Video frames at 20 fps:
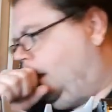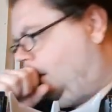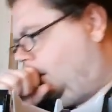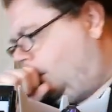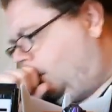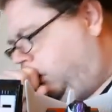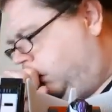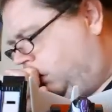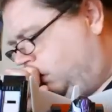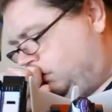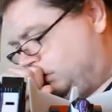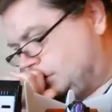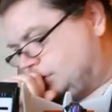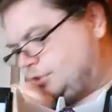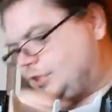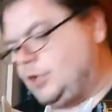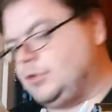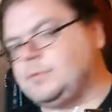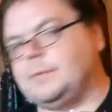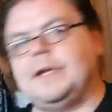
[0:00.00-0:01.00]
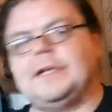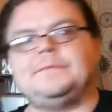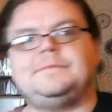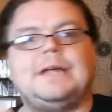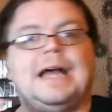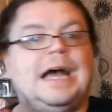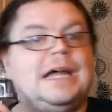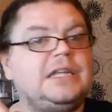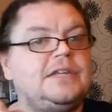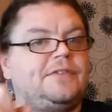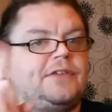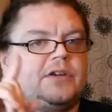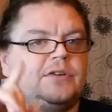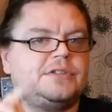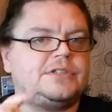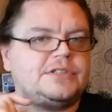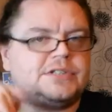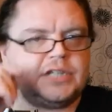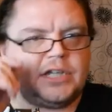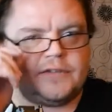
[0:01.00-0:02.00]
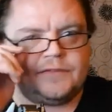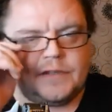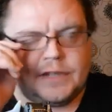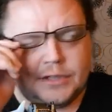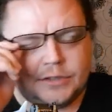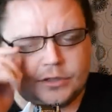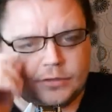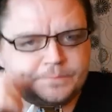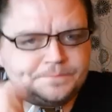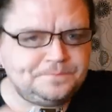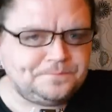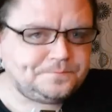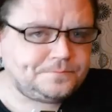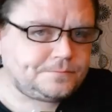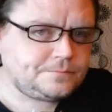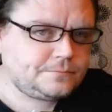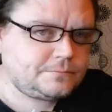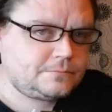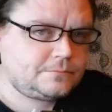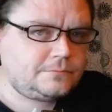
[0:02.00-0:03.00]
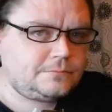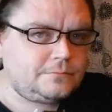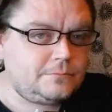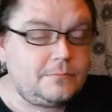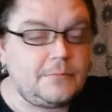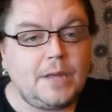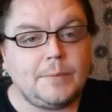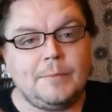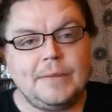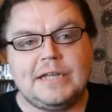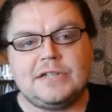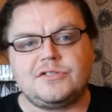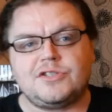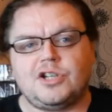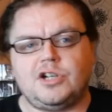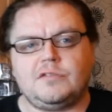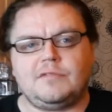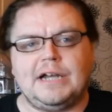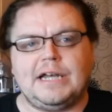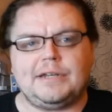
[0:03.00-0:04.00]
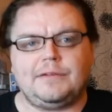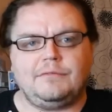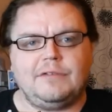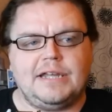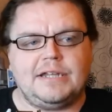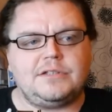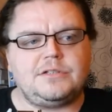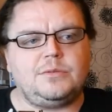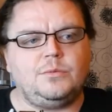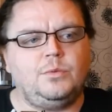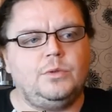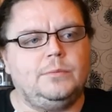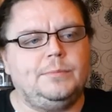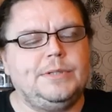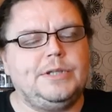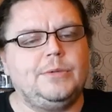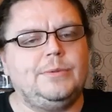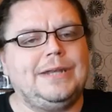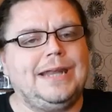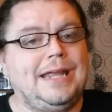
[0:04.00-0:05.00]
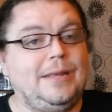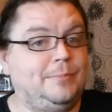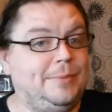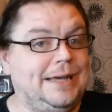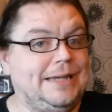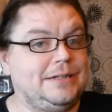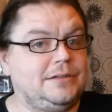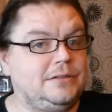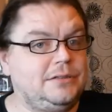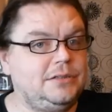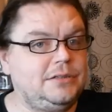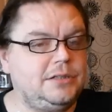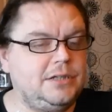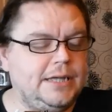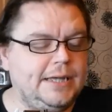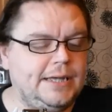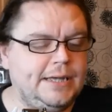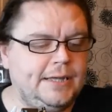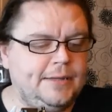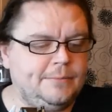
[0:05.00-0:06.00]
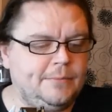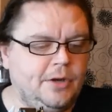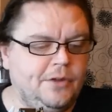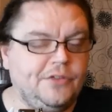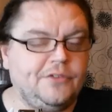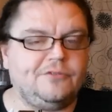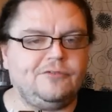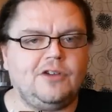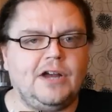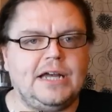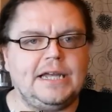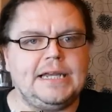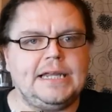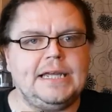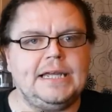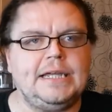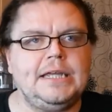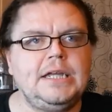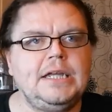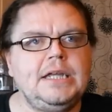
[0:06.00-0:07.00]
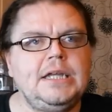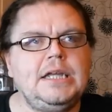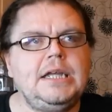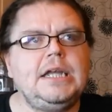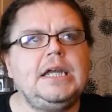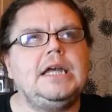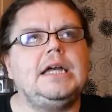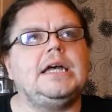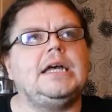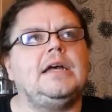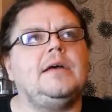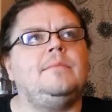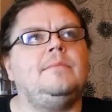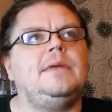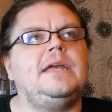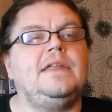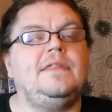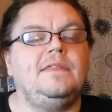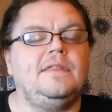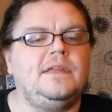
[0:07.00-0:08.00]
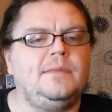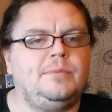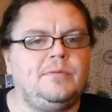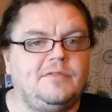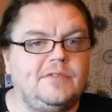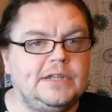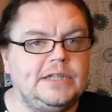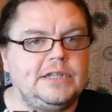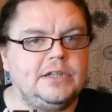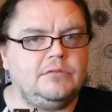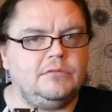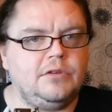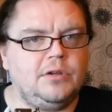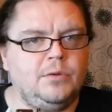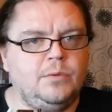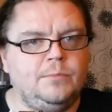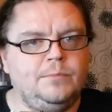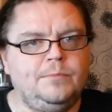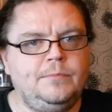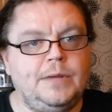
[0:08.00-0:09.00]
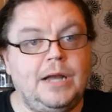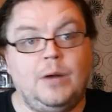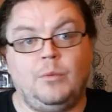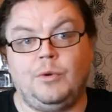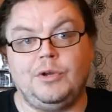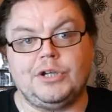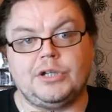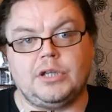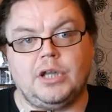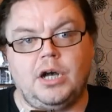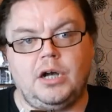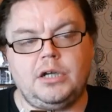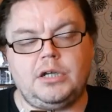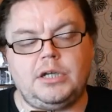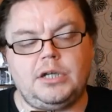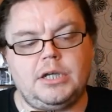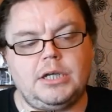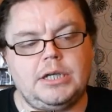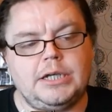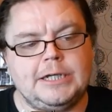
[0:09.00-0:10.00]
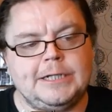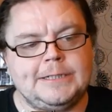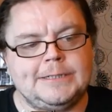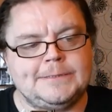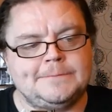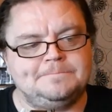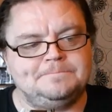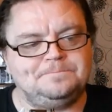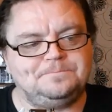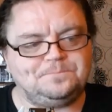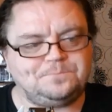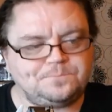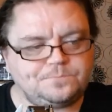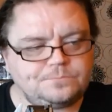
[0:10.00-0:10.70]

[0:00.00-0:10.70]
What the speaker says: excuse me. And if you go into TF Nation, me and Zork Rider Rich will be doing a panel on the Friday in the Pavilion Room at 1 o'clock, and